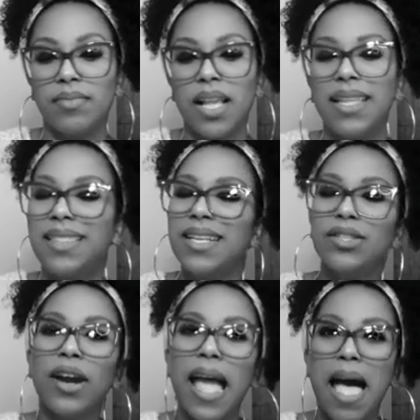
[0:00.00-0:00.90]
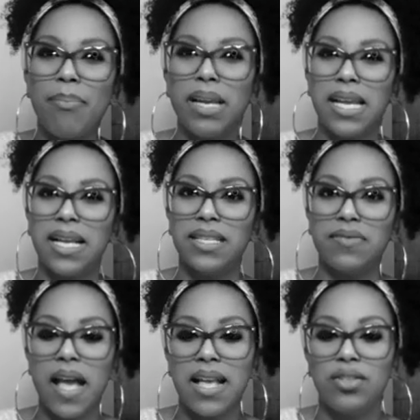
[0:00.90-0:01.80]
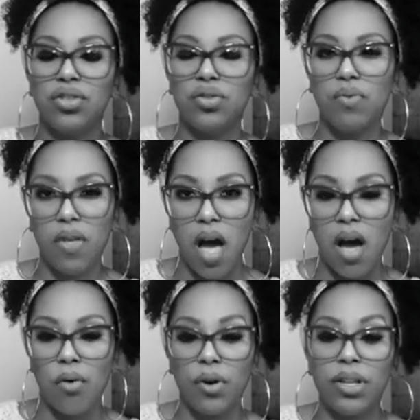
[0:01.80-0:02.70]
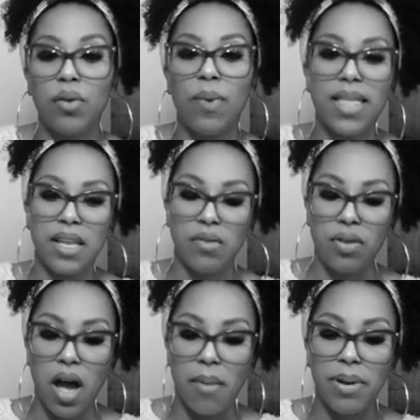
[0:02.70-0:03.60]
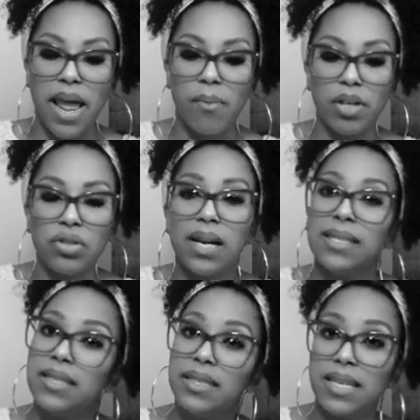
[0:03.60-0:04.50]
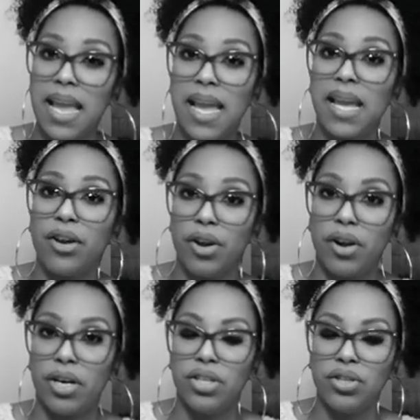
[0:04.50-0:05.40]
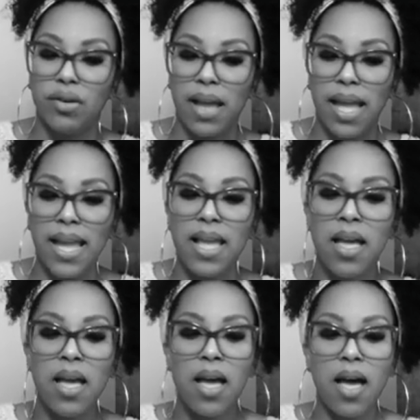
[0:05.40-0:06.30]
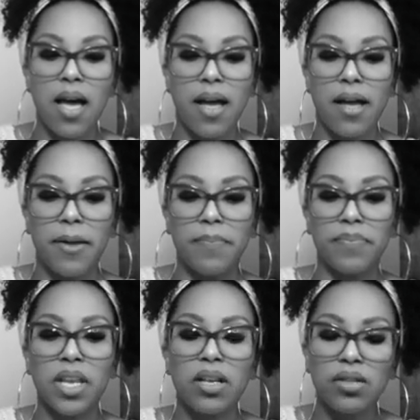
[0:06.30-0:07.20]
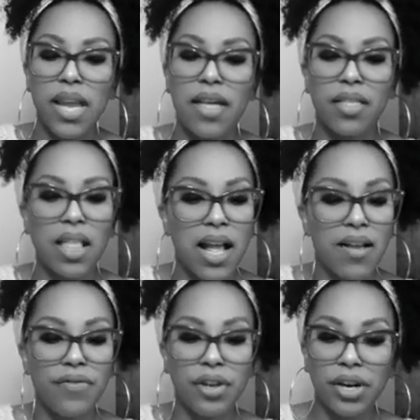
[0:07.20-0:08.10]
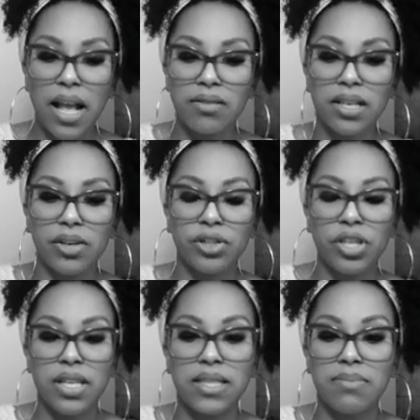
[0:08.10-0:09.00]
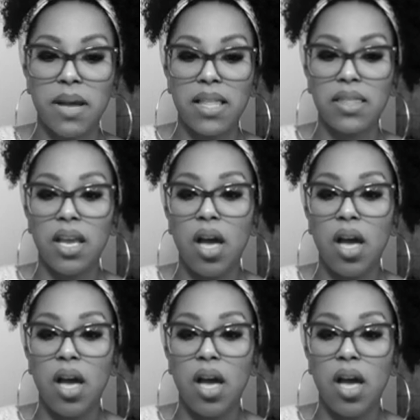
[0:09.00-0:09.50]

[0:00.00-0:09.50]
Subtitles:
like things aren't happening as fast as you thought or in the way that you thought. But I want you guys to stay encouraged, okay? So yeah, a lot of third house energy this month.